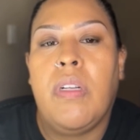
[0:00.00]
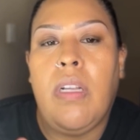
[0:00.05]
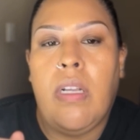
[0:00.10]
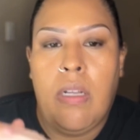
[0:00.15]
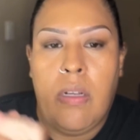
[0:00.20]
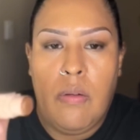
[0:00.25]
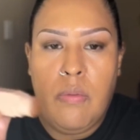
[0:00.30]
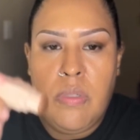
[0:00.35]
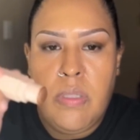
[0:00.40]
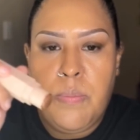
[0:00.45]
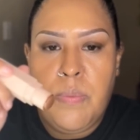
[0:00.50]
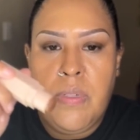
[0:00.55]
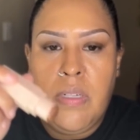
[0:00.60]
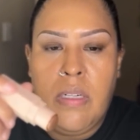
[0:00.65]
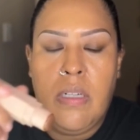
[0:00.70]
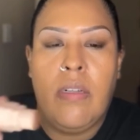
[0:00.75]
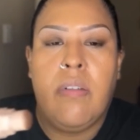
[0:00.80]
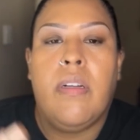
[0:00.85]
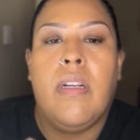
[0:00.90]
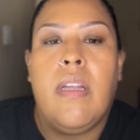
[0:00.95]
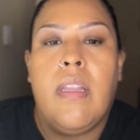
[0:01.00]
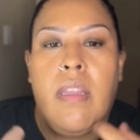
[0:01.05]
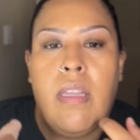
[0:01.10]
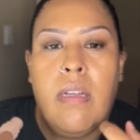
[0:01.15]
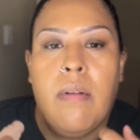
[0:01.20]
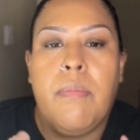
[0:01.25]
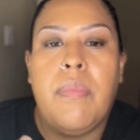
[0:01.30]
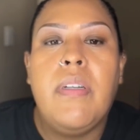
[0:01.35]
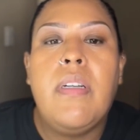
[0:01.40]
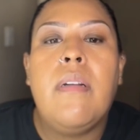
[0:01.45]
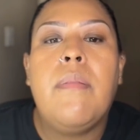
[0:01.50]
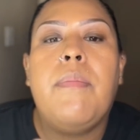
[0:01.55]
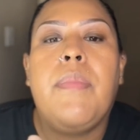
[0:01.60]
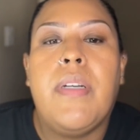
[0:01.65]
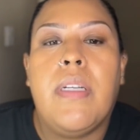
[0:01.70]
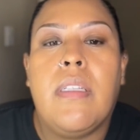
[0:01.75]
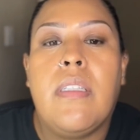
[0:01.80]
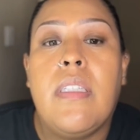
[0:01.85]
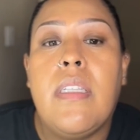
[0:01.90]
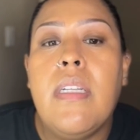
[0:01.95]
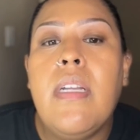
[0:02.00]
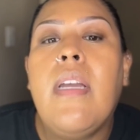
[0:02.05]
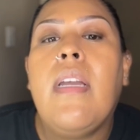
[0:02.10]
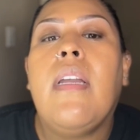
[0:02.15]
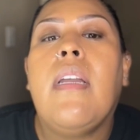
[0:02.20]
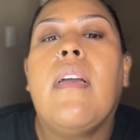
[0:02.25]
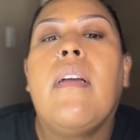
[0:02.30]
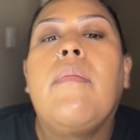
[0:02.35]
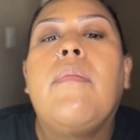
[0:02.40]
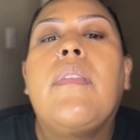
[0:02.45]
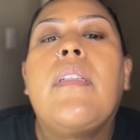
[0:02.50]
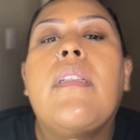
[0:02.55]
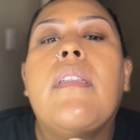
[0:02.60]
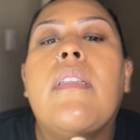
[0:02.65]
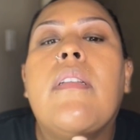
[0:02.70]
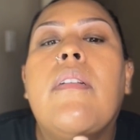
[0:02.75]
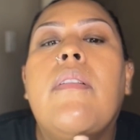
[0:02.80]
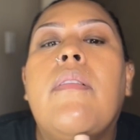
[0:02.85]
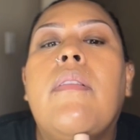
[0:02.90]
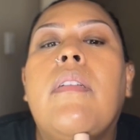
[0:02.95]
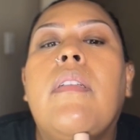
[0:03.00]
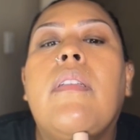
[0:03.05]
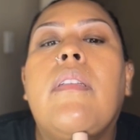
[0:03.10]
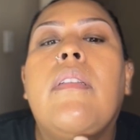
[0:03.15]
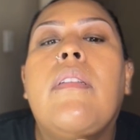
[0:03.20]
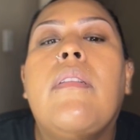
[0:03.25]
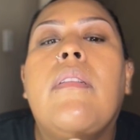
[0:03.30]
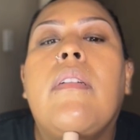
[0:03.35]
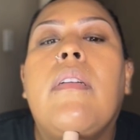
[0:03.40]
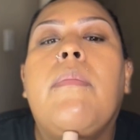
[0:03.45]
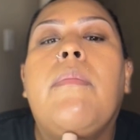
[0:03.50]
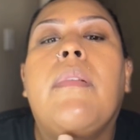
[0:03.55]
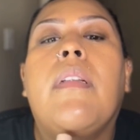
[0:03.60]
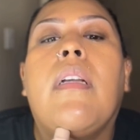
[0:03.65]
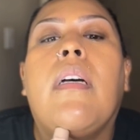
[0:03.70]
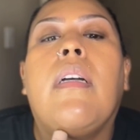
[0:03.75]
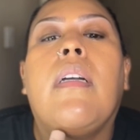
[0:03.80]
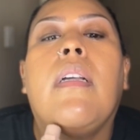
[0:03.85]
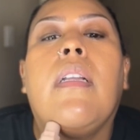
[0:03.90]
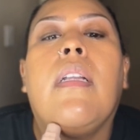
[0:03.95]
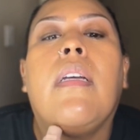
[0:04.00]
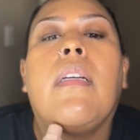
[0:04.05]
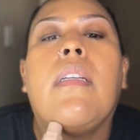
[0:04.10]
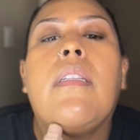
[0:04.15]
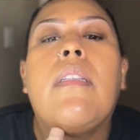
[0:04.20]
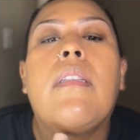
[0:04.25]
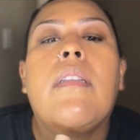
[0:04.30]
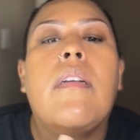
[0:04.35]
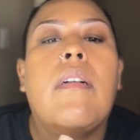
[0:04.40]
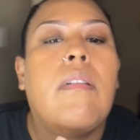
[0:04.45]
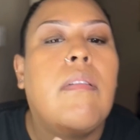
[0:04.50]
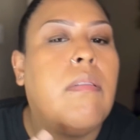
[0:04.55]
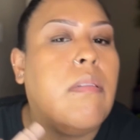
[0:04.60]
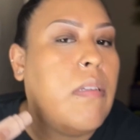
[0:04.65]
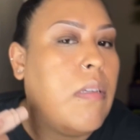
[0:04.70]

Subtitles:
I will put it and then put it, but today I'm just going to apply it like so,